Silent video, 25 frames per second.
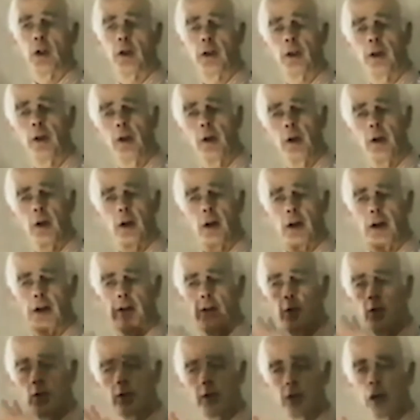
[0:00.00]
when a
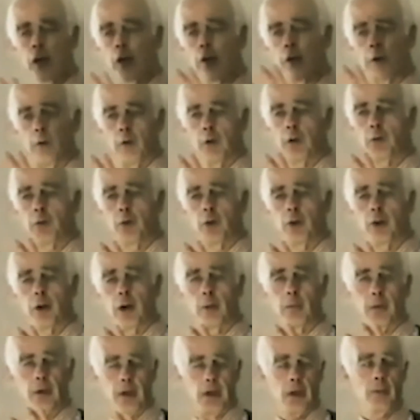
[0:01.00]
new tower was put
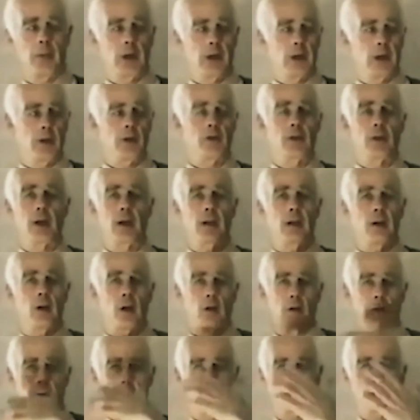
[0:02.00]
up, and he made a study
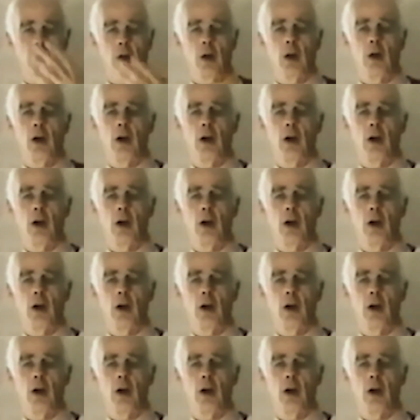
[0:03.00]
of it,